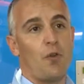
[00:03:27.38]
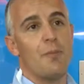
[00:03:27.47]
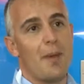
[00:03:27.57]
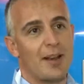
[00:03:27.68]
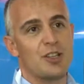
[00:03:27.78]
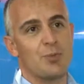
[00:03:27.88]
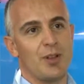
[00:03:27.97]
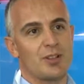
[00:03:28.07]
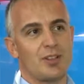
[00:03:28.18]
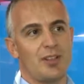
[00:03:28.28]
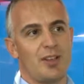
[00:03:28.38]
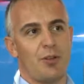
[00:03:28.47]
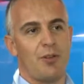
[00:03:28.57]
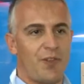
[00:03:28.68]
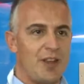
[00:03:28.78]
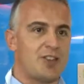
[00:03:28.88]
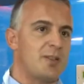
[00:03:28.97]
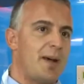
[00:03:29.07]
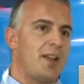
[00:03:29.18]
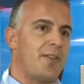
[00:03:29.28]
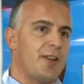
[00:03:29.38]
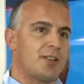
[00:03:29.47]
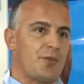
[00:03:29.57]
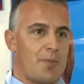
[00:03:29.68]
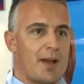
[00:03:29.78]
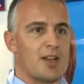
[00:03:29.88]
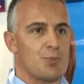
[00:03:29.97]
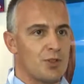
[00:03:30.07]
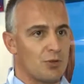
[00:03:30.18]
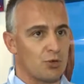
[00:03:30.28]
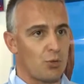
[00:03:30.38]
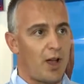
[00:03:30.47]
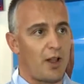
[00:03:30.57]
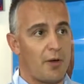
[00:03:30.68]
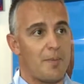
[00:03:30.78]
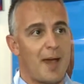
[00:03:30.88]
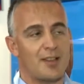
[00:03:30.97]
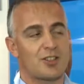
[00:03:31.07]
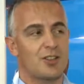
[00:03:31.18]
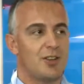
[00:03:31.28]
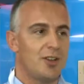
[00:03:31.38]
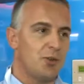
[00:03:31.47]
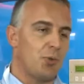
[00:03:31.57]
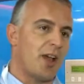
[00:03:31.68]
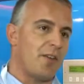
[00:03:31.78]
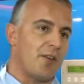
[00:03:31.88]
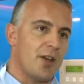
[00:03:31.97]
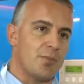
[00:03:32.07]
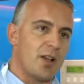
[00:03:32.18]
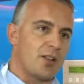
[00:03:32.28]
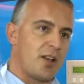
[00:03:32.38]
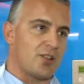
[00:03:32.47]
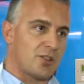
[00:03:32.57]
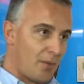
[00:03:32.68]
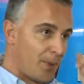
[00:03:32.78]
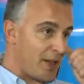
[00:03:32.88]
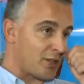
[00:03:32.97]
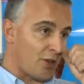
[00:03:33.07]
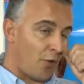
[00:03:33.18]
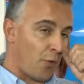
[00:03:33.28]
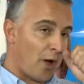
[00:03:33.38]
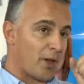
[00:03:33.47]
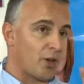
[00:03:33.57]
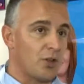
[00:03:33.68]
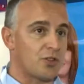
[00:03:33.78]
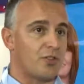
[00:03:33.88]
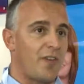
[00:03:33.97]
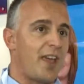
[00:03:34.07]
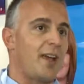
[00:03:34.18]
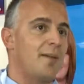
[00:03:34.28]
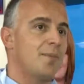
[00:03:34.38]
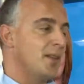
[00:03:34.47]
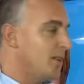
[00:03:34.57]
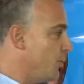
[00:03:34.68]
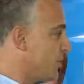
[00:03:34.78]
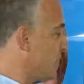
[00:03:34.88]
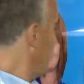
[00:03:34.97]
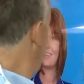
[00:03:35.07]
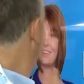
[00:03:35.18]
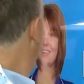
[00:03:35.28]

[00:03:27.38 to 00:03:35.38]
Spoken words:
for management, you know, the features and benefits for management as well are immense. We have a piece of software we call Surveyor, which is a little bit